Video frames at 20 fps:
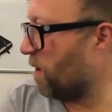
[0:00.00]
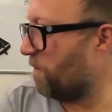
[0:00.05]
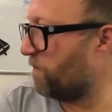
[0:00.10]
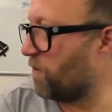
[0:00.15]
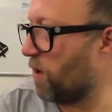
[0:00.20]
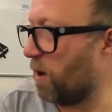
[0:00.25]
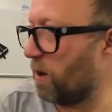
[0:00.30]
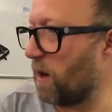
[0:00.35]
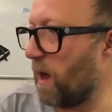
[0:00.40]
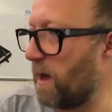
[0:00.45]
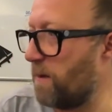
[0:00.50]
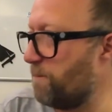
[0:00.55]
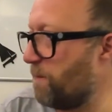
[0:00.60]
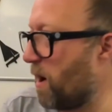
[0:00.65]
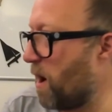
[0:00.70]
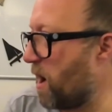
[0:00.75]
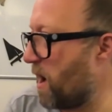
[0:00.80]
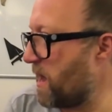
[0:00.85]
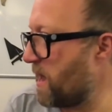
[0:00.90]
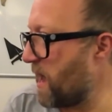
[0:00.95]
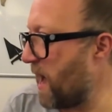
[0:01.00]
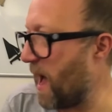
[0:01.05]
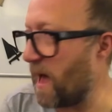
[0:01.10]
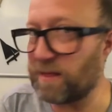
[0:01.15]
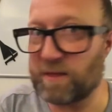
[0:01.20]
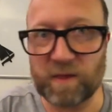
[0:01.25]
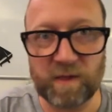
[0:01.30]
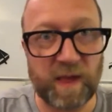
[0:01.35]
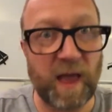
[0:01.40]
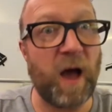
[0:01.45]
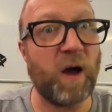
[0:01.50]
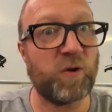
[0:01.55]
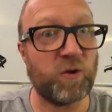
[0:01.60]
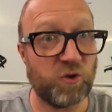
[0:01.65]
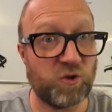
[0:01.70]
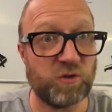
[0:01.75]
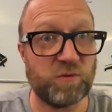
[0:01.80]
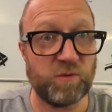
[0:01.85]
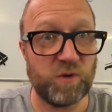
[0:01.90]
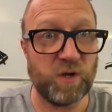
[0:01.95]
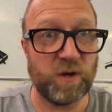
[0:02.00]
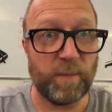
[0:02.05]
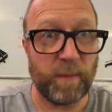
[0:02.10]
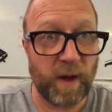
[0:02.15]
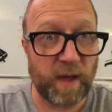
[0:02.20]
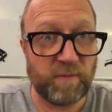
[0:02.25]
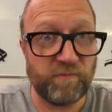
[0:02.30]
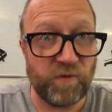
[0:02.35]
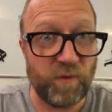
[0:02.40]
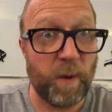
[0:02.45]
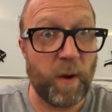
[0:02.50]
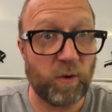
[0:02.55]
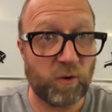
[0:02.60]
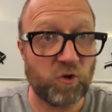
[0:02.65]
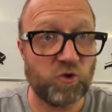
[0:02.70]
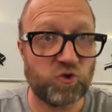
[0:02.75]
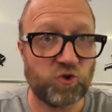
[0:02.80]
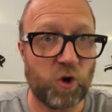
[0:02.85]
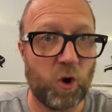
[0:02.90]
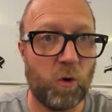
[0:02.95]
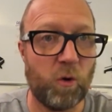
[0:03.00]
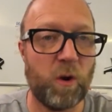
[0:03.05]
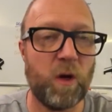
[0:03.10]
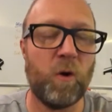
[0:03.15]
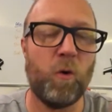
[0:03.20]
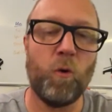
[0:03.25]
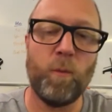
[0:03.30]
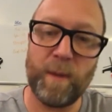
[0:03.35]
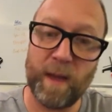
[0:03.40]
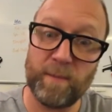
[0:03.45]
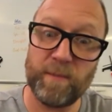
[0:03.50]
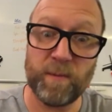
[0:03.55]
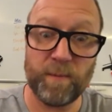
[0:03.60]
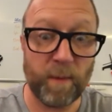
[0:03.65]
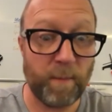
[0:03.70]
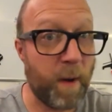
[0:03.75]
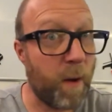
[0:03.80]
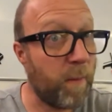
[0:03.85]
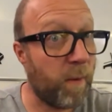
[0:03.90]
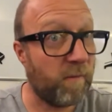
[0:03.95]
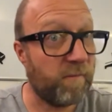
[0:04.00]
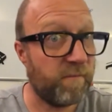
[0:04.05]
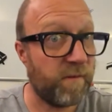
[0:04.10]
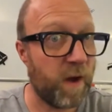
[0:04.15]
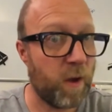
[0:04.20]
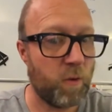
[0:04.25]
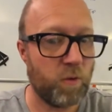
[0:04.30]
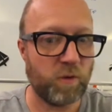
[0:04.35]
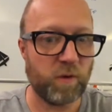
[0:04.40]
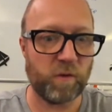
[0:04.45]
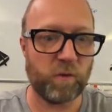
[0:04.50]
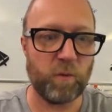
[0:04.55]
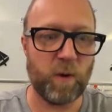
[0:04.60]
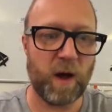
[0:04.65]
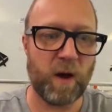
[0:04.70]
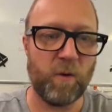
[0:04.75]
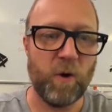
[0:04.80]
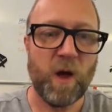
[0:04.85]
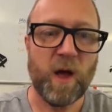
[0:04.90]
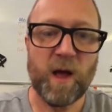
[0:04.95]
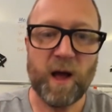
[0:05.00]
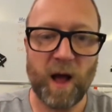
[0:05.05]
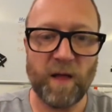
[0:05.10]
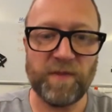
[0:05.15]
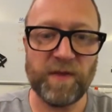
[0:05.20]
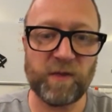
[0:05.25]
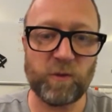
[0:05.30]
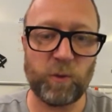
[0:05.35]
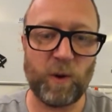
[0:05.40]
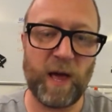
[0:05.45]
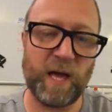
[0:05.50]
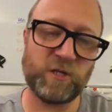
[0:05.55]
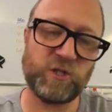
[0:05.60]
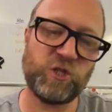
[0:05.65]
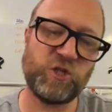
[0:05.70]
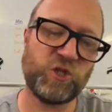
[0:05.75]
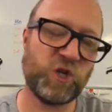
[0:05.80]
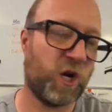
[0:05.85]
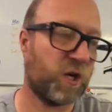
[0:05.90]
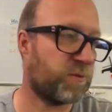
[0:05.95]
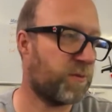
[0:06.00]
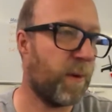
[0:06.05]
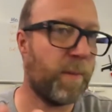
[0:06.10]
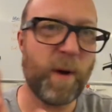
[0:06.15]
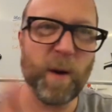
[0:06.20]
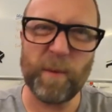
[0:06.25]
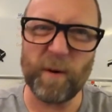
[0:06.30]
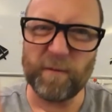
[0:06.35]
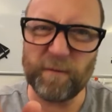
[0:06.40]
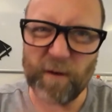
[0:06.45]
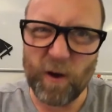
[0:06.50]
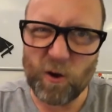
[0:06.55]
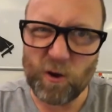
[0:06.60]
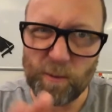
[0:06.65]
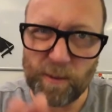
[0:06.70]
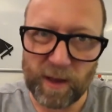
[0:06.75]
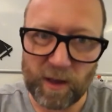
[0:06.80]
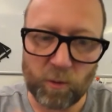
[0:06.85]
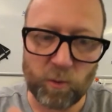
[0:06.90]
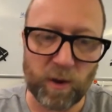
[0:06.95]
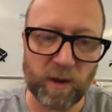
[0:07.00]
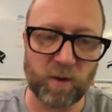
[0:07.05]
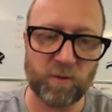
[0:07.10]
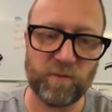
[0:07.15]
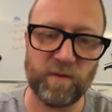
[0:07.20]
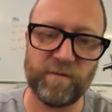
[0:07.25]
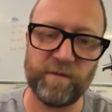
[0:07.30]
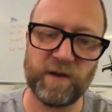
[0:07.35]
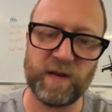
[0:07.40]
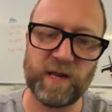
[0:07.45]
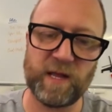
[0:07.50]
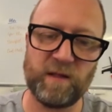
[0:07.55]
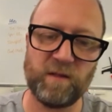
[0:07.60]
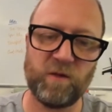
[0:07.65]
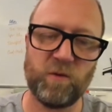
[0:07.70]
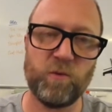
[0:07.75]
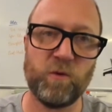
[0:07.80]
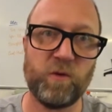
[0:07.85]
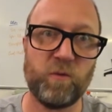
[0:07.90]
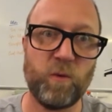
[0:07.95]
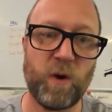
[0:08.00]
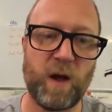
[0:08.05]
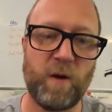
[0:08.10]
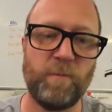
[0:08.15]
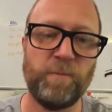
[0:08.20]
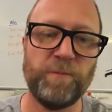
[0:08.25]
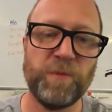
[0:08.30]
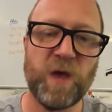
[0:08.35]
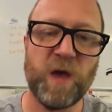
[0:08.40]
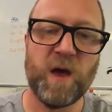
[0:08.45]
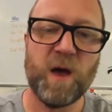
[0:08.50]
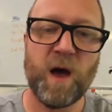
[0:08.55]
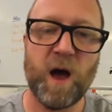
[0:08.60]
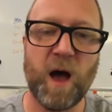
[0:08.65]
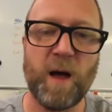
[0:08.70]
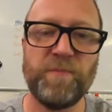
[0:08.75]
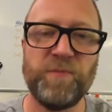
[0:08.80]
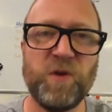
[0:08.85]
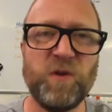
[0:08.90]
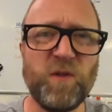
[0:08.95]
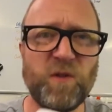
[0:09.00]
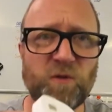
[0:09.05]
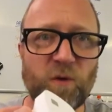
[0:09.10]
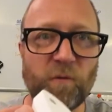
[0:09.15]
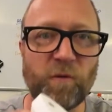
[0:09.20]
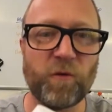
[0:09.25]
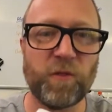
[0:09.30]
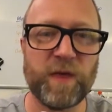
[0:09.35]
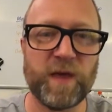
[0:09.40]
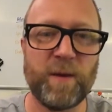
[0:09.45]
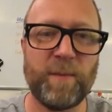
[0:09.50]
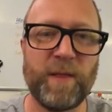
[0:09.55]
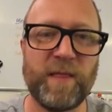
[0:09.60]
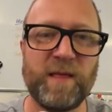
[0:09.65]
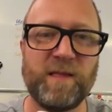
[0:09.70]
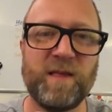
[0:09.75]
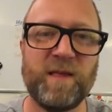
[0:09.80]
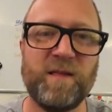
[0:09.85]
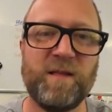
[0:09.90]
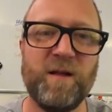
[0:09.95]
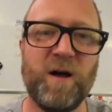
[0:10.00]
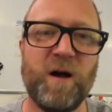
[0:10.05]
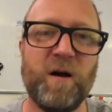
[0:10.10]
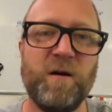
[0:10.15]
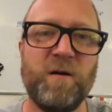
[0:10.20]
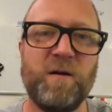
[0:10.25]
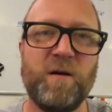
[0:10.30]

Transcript: I've got like my handset, I could, my remote controller, or maybe my mobile phone as well. And this will actually charge my mobile phone a bit quicker if I need to as well. The other novel thing about this is, look,